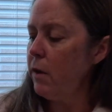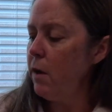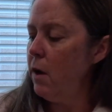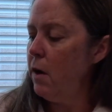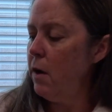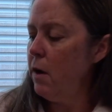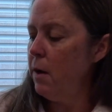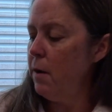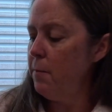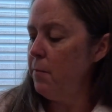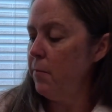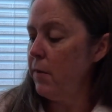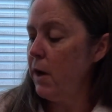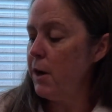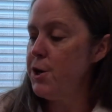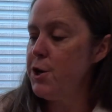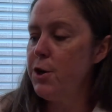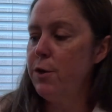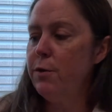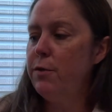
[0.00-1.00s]
I
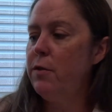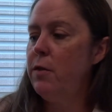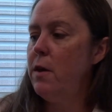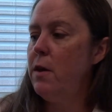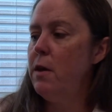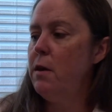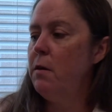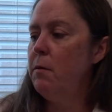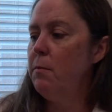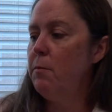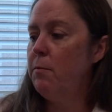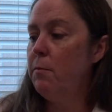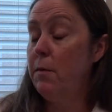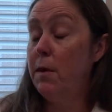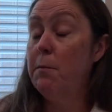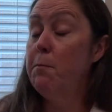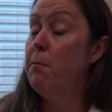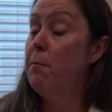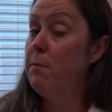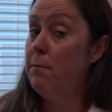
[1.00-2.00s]
chose the
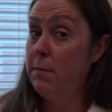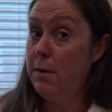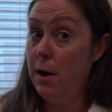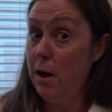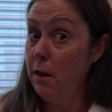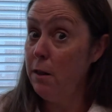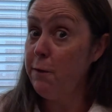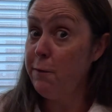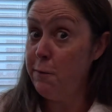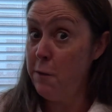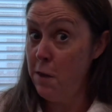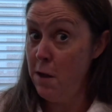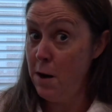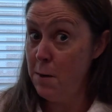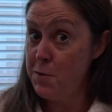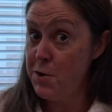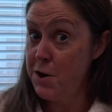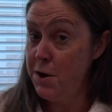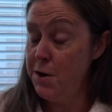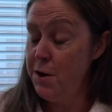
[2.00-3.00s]
colorful
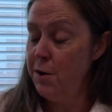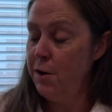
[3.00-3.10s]
option.